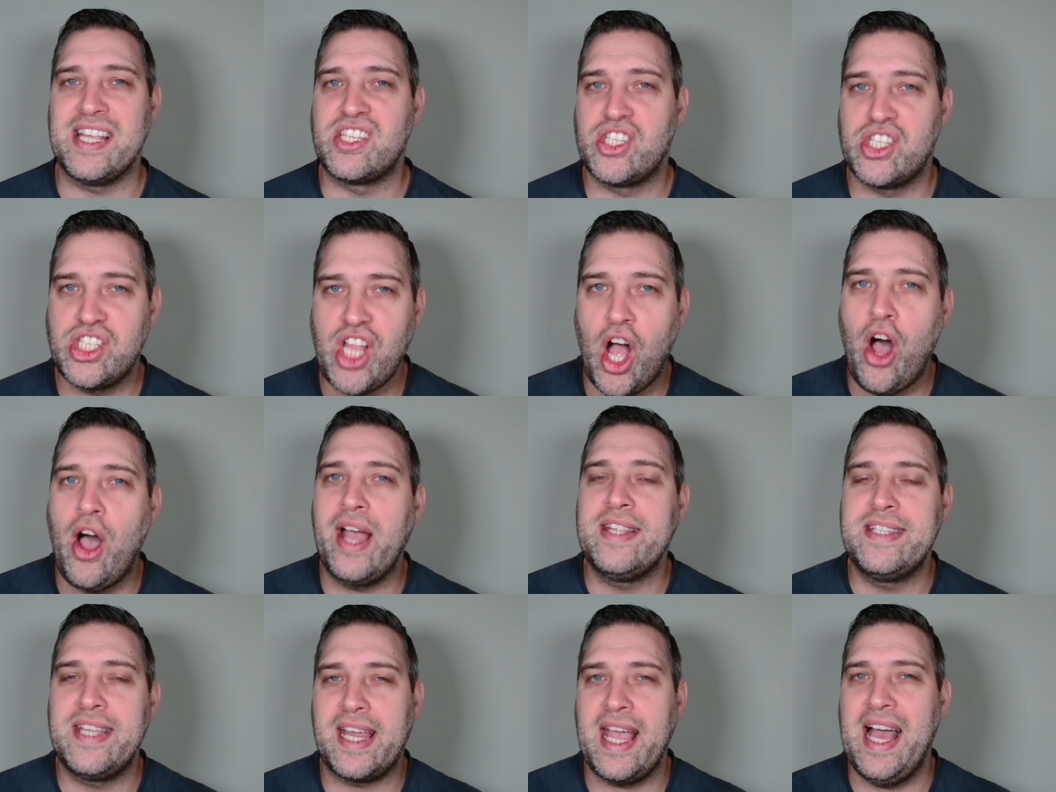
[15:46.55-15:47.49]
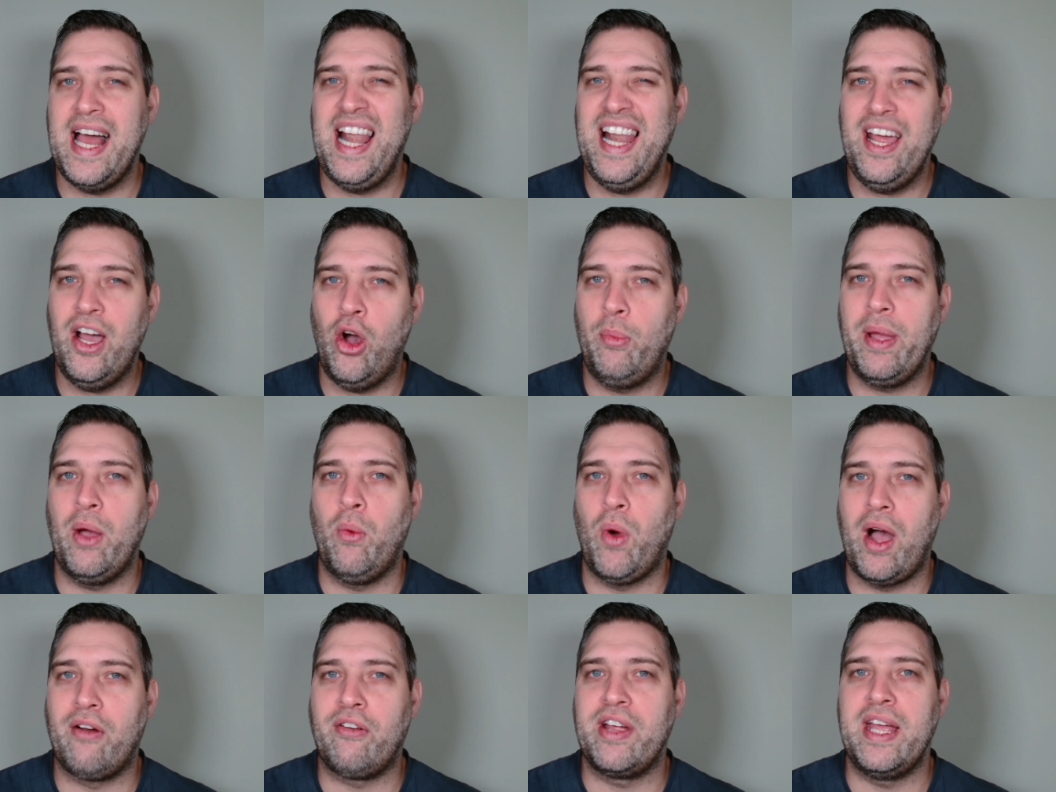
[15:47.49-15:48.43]
starting to get a little bit
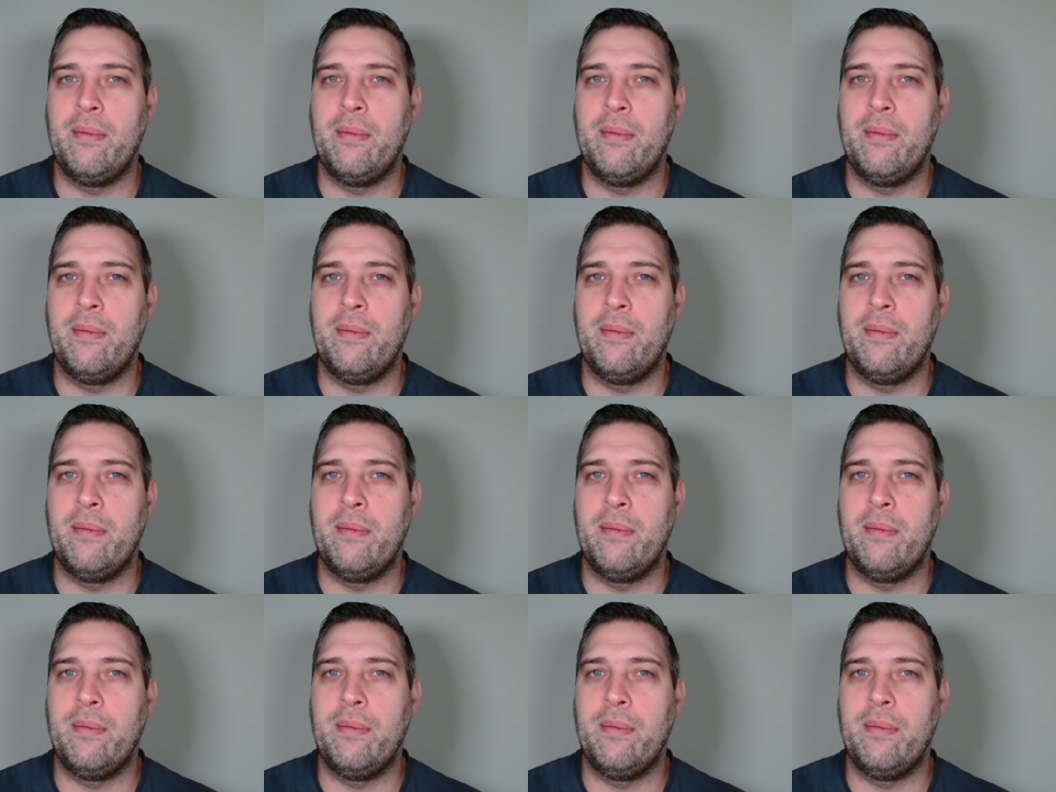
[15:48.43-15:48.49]
worrying,